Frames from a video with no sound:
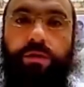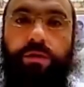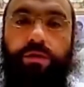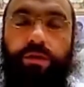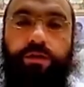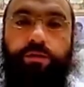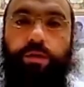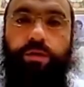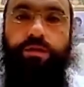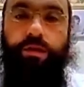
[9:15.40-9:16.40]
These
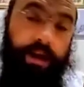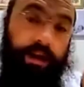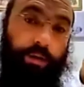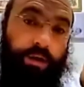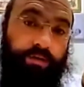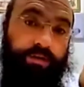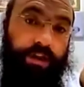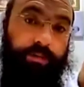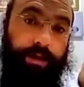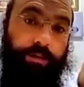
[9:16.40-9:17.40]
words, any word of
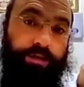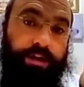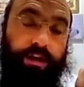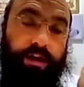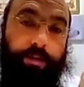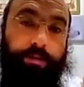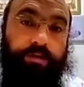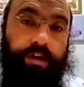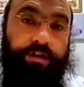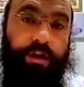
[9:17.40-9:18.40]
Tehillim, like we said a couple of
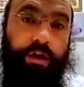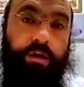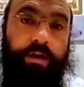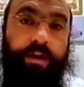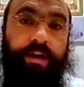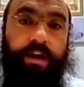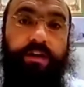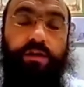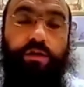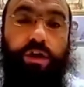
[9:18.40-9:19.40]
days ago in the
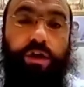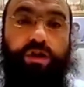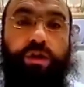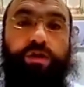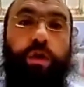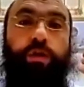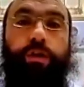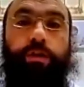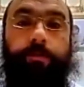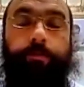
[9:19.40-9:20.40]
introduction, is holy.